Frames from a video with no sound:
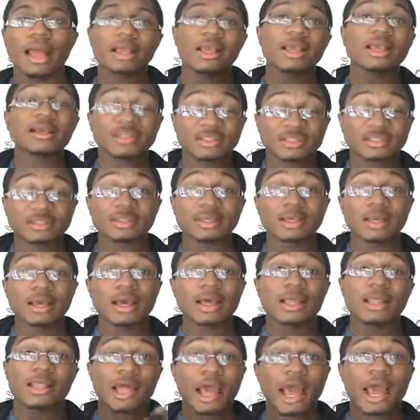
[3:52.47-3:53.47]
I guess
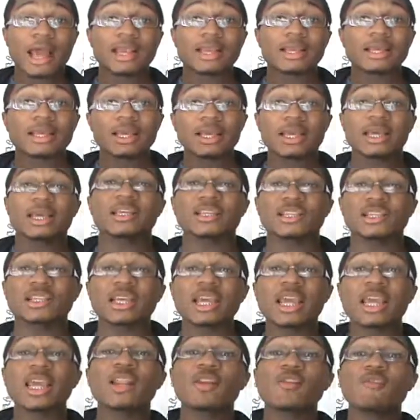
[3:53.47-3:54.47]
that
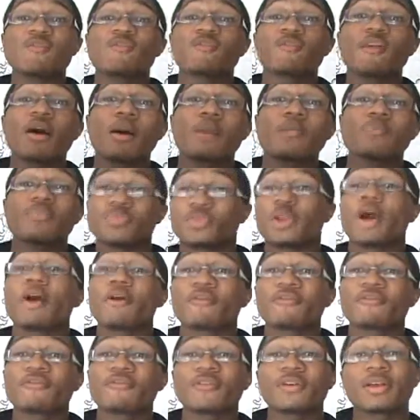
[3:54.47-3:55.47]
is it from
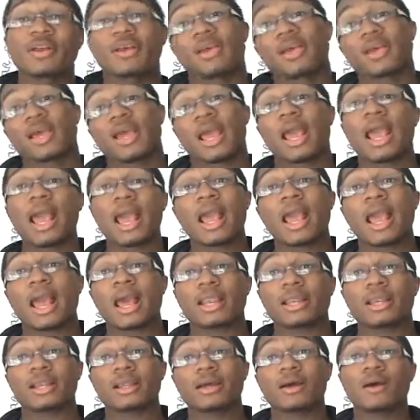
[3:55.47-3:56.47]
Thirst.
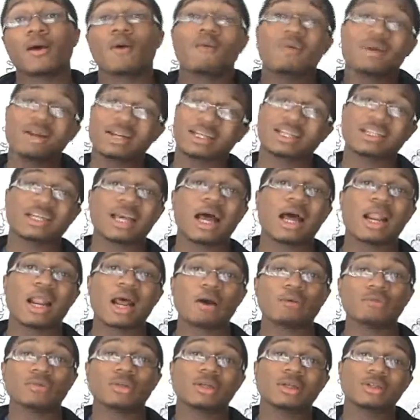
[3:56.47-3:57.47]
And want to
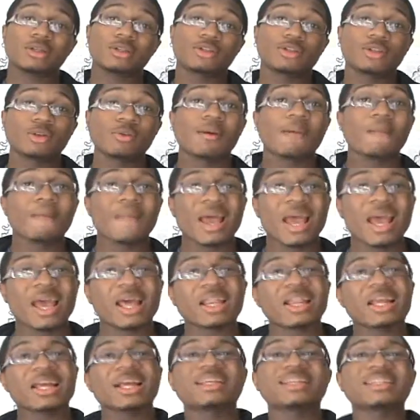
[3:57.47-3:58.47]
shout out to my
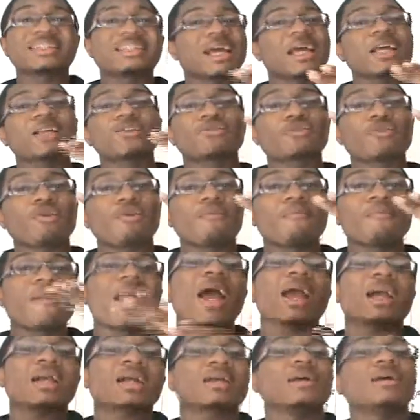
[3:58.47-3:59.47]
man Sandro
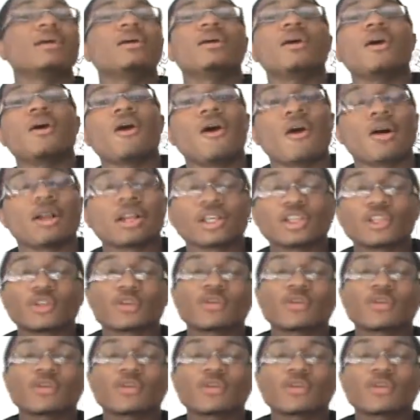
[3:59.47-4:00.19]
Mack on